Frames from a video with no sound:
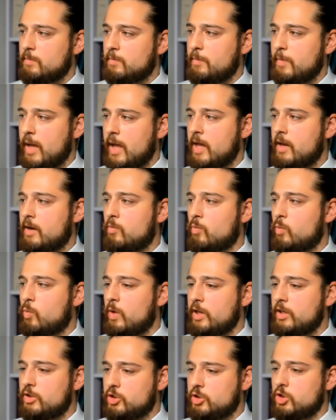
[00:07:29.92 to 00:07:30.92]
Men,
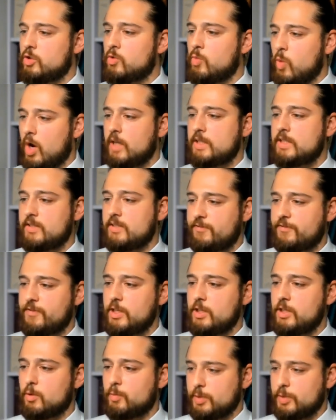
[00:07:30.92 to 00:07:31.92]
we do want to
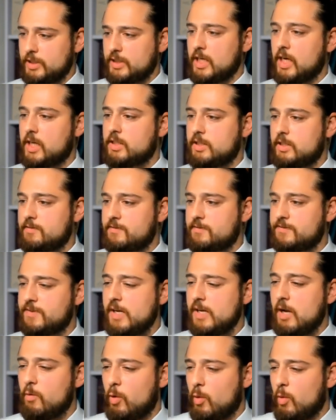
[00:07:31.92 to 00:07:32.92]
feel productive.
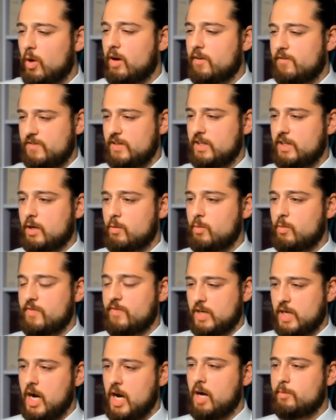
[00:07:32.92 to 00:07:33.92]
We want to feel like we've
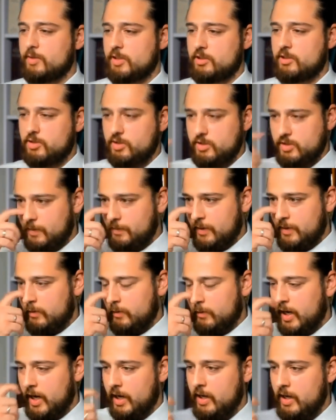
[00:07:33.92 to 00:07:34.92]
accomplished something,
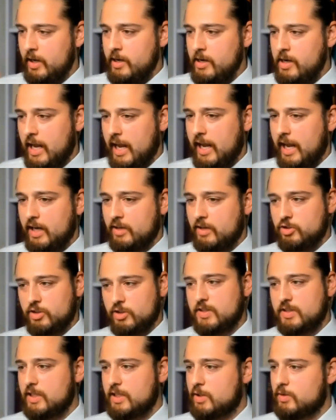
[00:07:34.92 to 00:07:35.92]
right? And
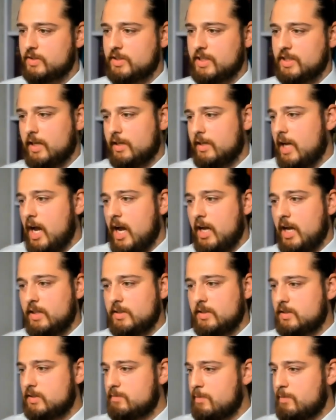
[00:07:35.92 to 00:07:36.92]
just like you said,
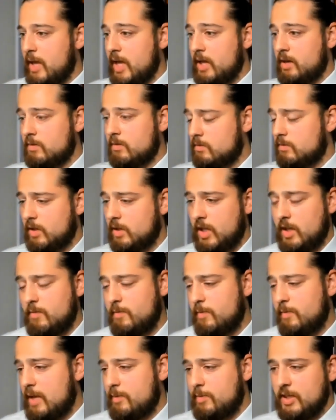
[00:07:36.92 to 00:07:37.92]
guys, men,
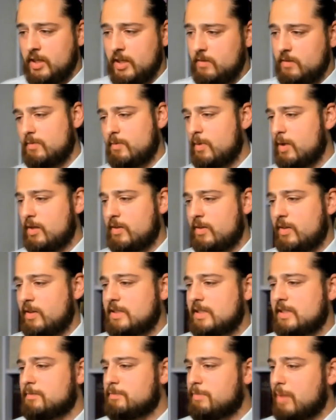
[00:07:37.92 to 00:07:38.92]
maybe
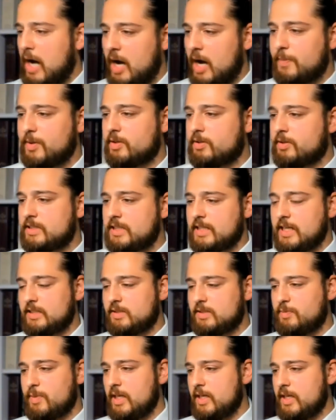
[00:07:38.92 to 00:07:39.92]
this isn't popular in
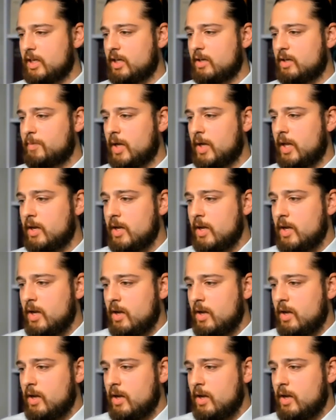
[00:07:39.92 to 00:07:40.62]
today's media, but